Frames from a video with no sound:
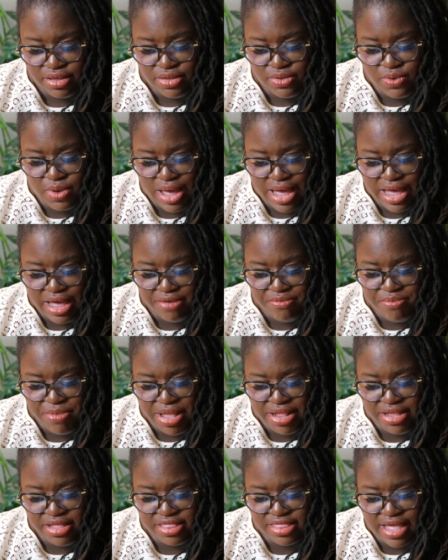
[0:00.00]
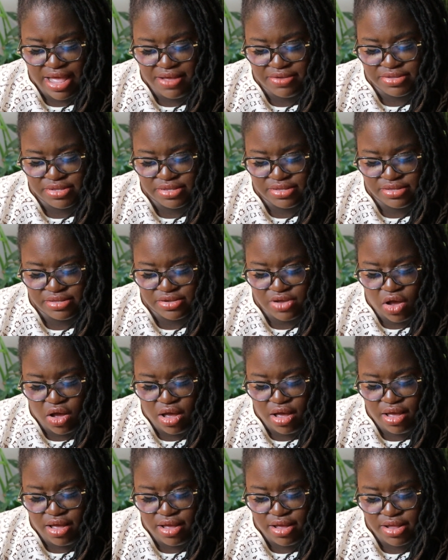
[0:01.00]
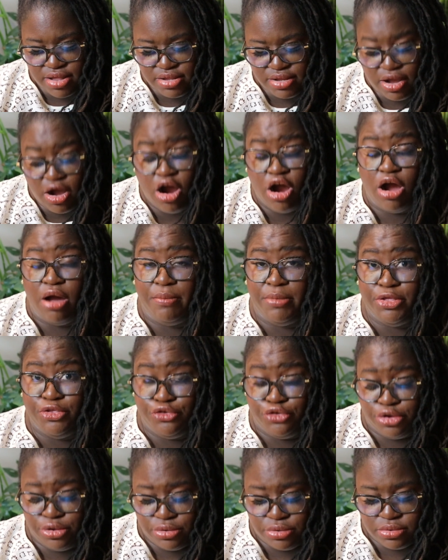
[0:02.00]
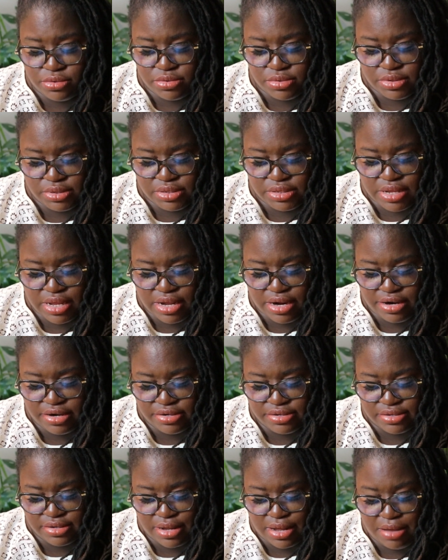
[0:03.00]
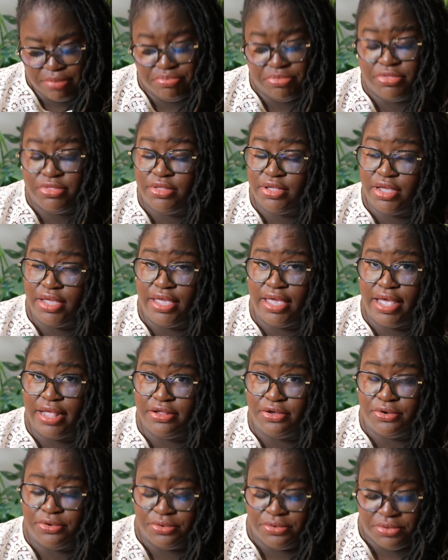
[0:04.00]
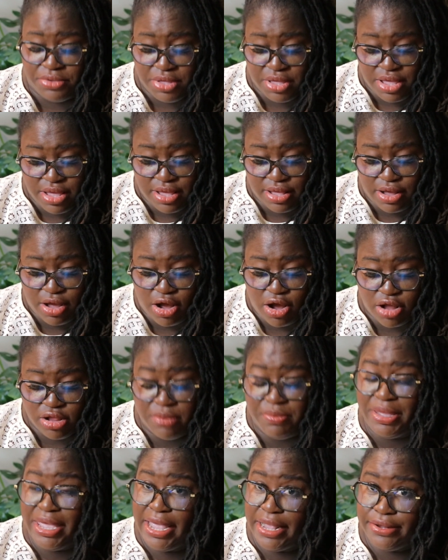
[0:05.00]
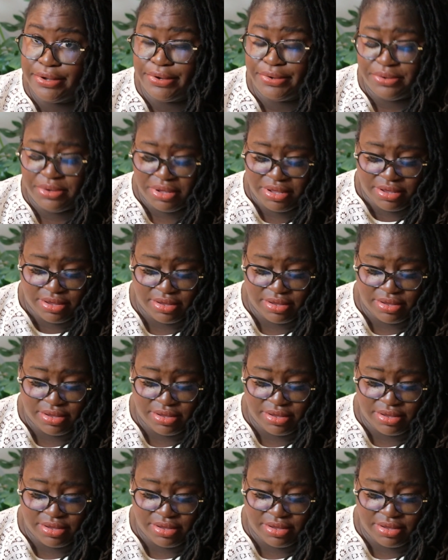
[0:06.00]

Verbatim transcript: you have many thousands gone carmen jones there's um the ghetto harlem ghetto